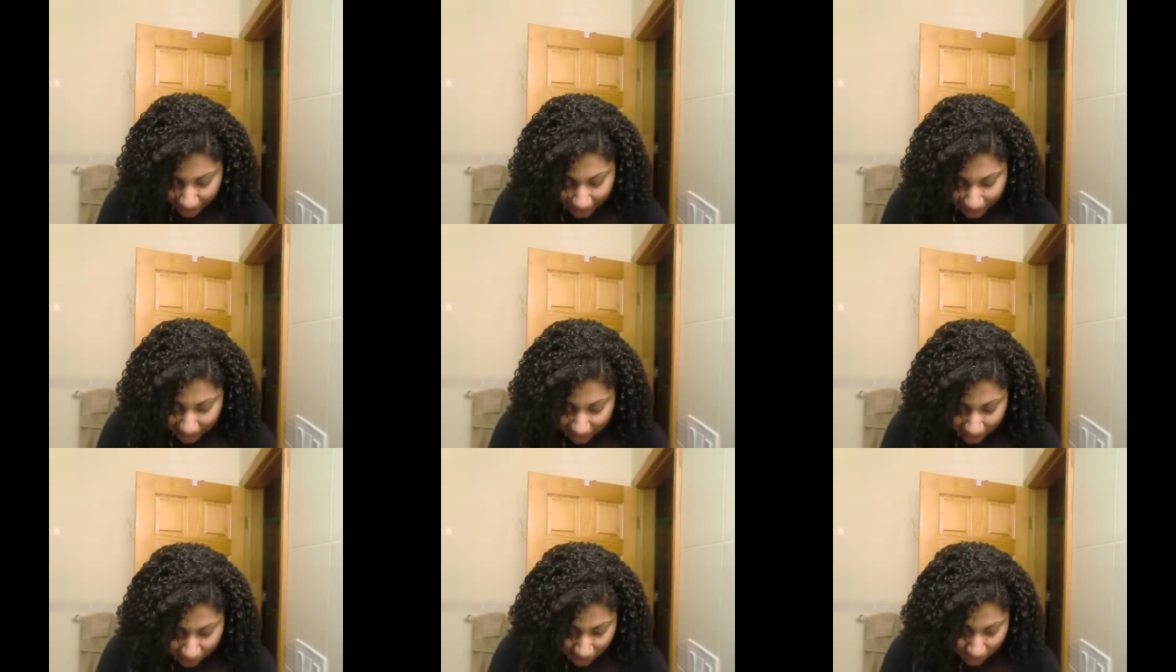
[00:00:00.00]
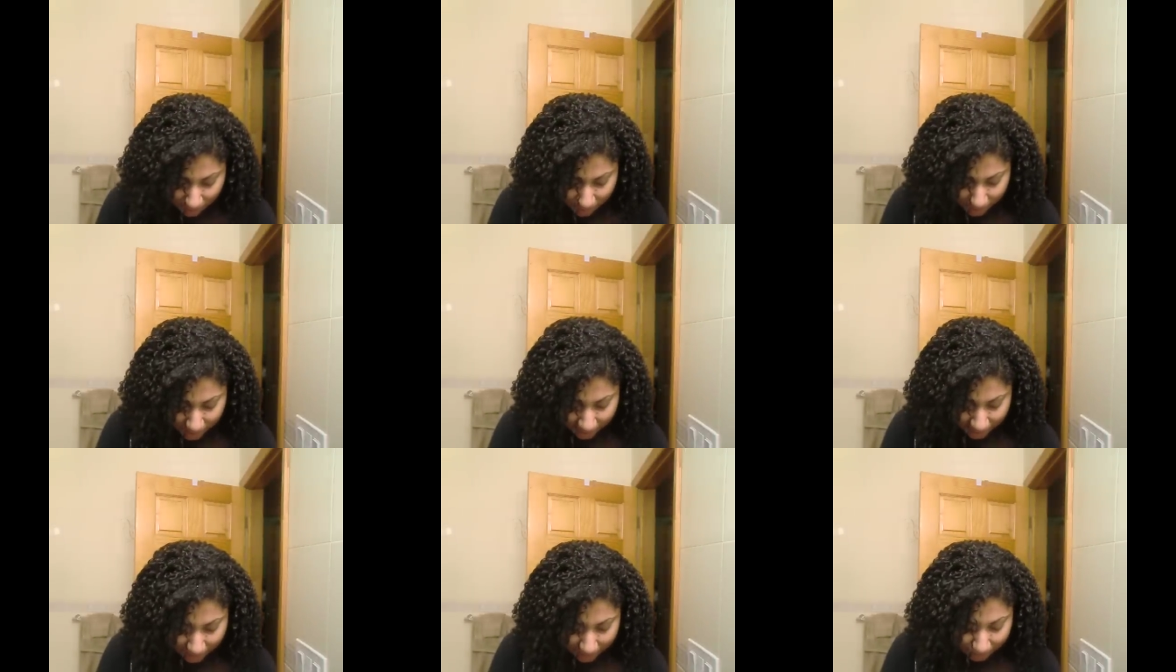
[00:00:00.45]
I didn't drop
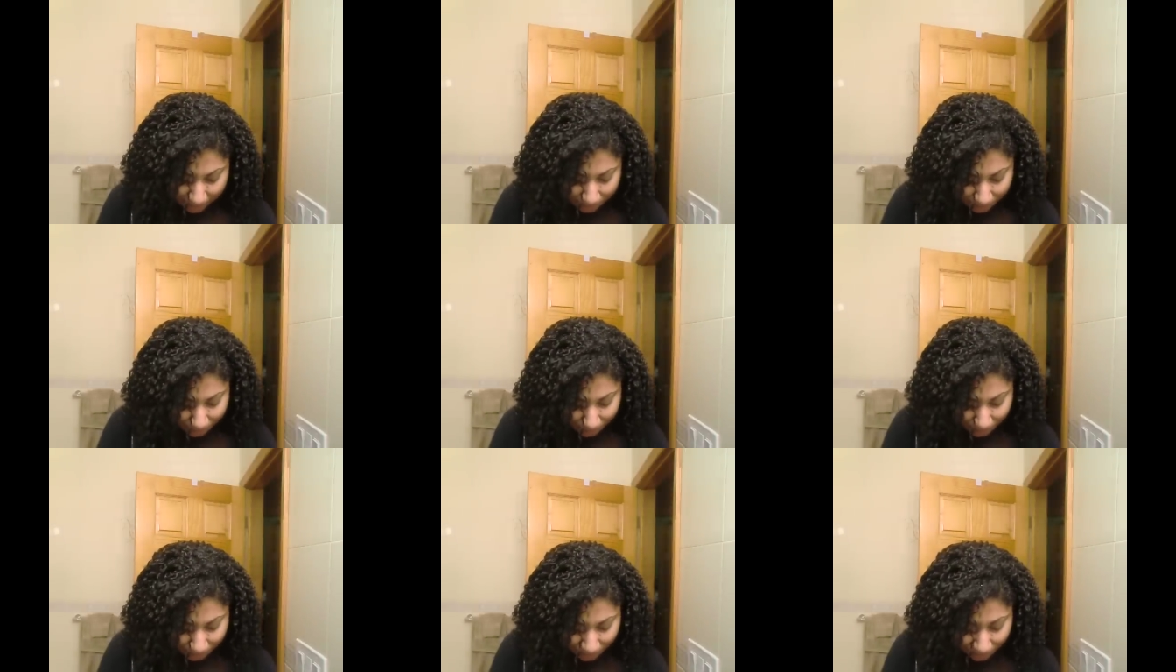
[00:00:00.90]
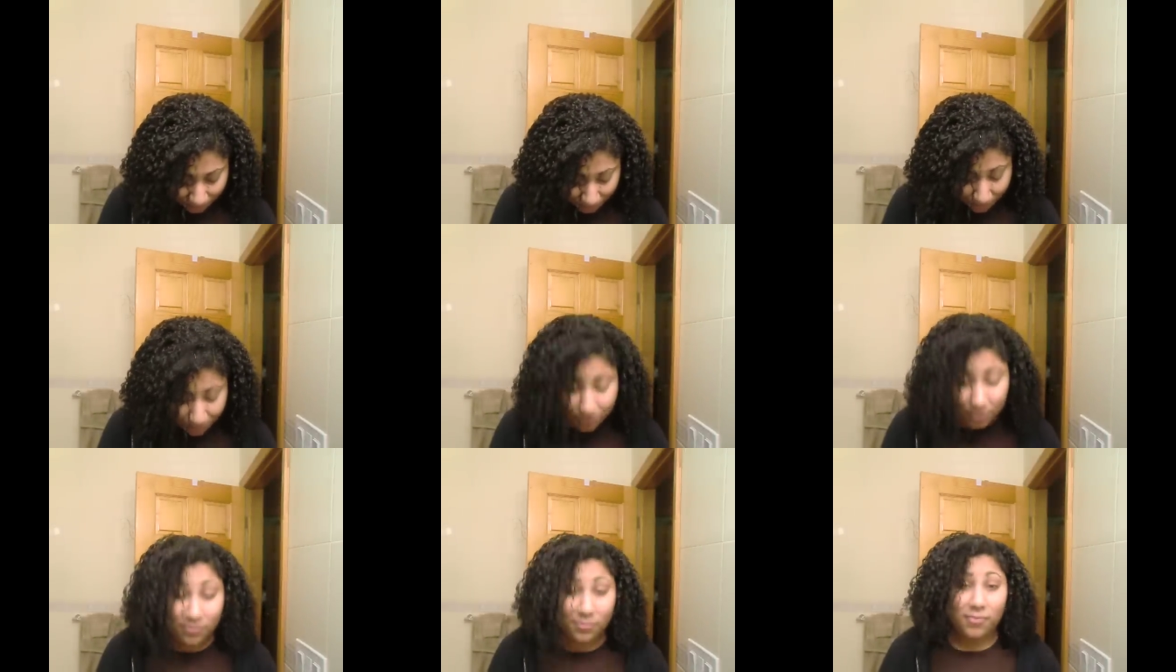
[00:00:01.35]
anything.
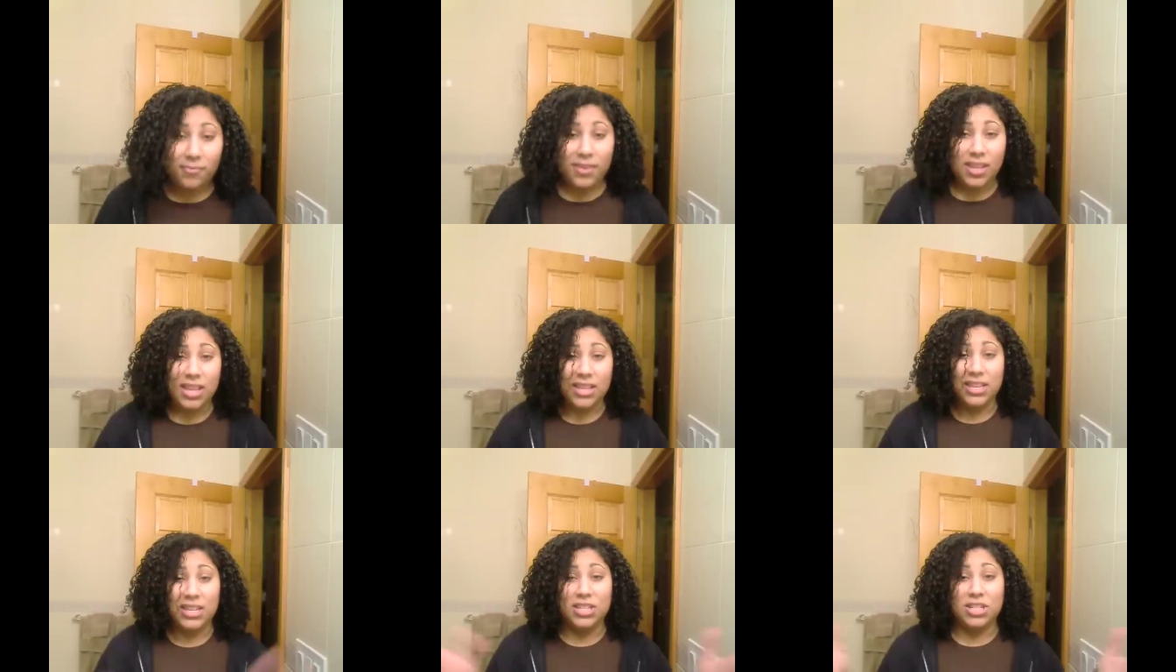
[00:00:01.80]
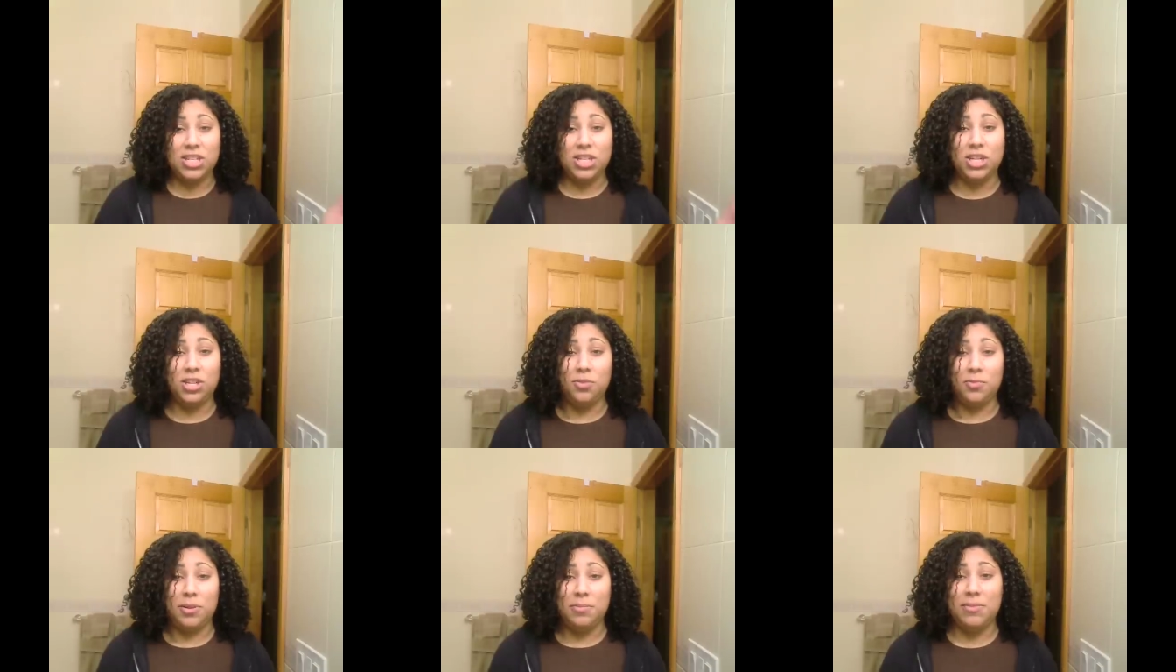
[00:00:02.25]
Then she
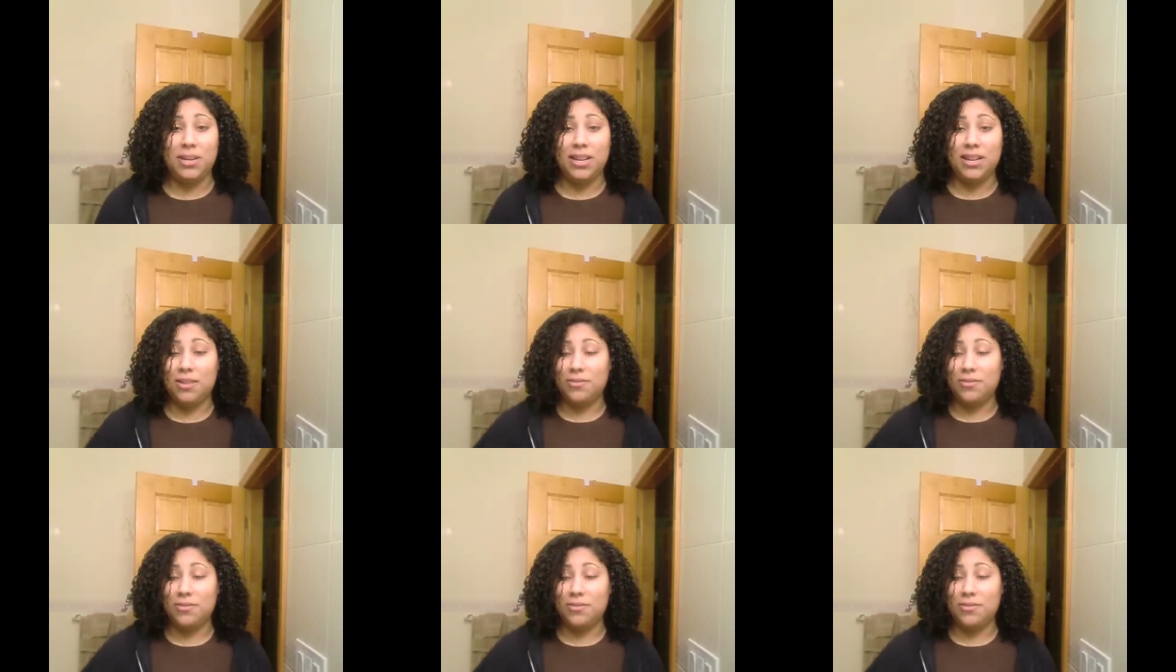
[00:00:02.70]
humoured me.